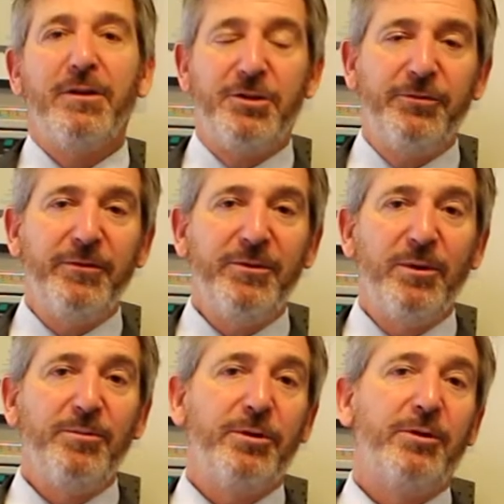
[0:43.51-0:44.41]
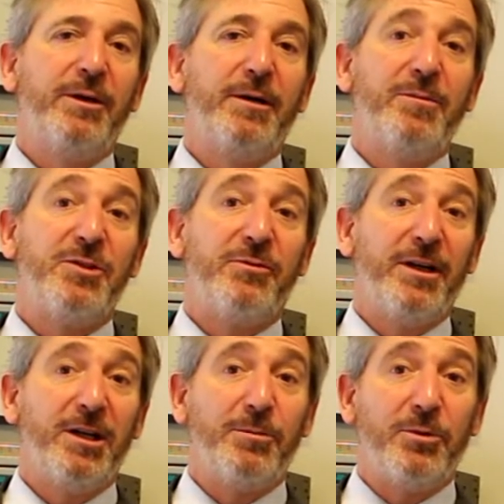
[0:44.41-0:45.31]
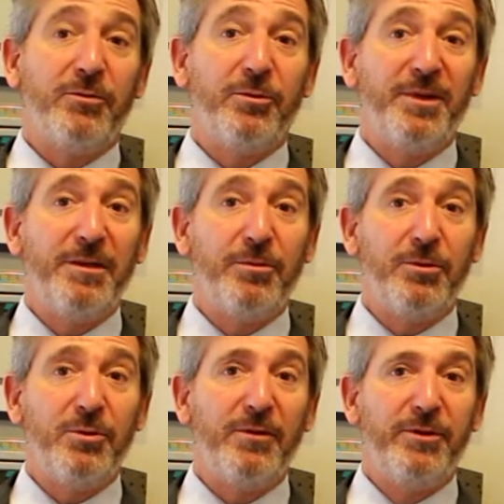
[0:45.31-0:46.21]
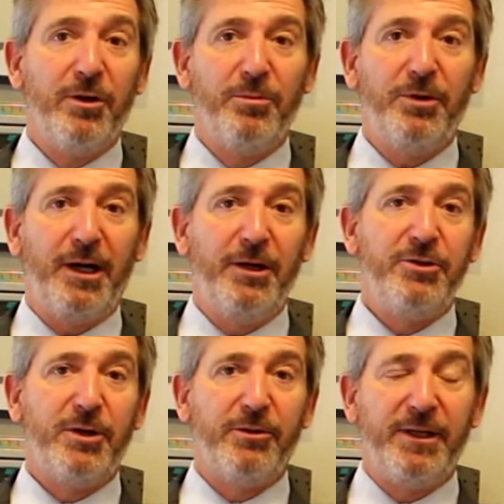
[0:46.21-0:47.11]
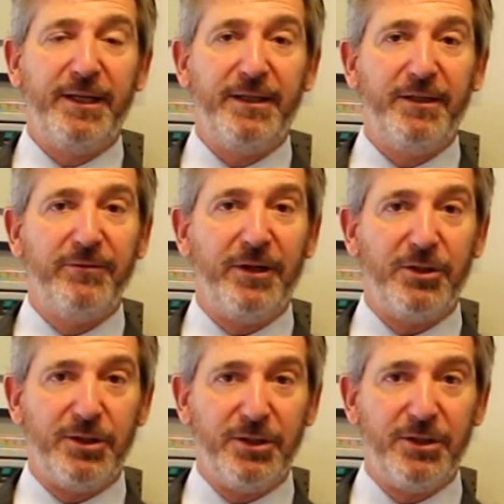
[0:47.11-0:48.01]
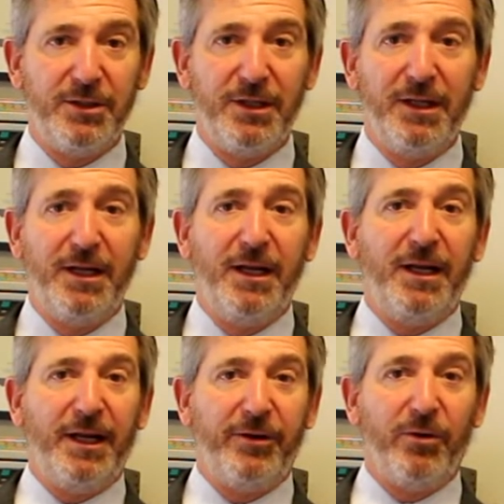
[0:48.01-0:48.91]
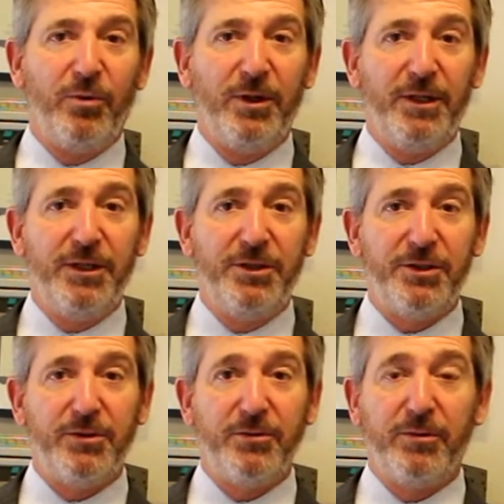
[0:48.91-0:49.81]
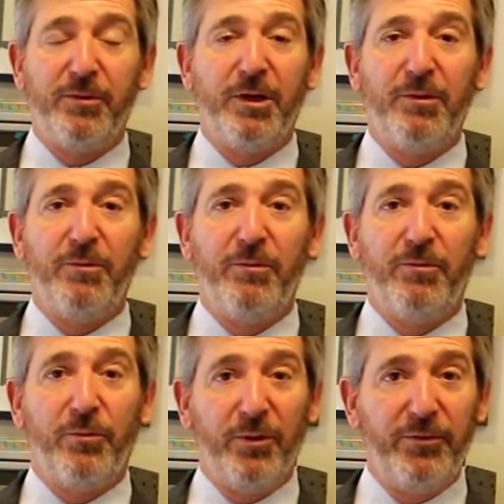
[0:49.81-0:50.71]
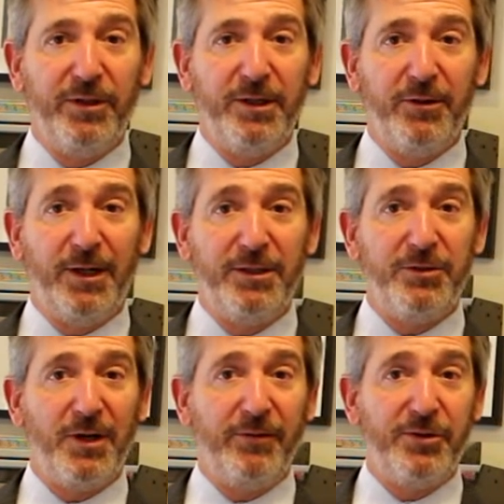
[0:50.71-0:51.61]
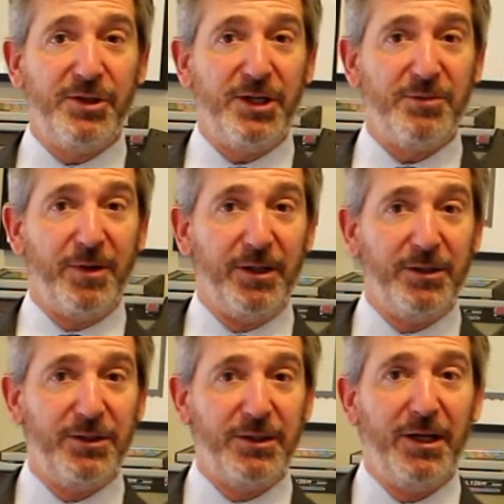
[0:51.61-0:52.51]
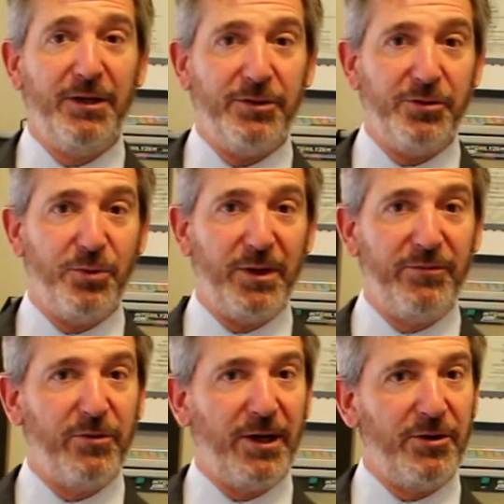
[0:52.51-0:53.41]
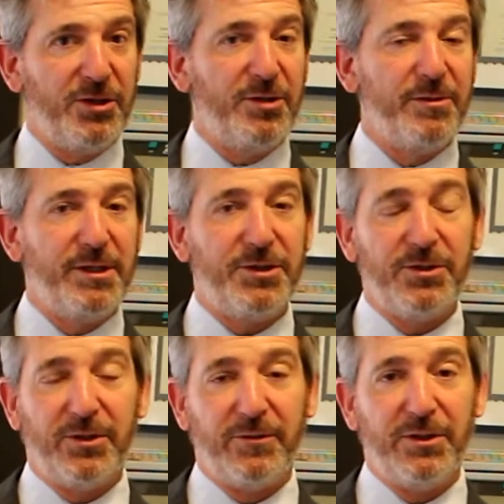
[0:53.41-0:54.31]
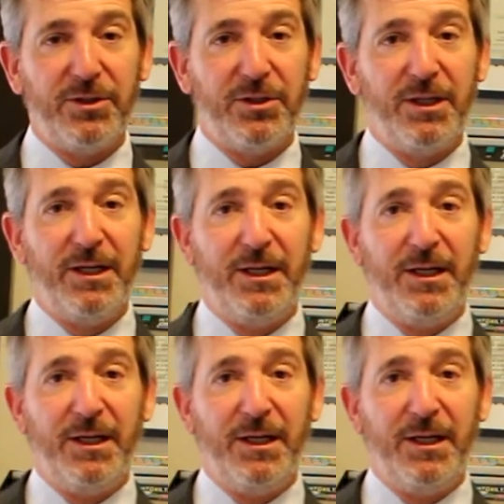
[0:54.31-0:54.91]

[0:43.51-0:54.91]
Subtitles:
The 251 program is available for people who have no prior drug-related convictions and are willing to forfeit their right to drive for 6 months, do 24 hours of community service,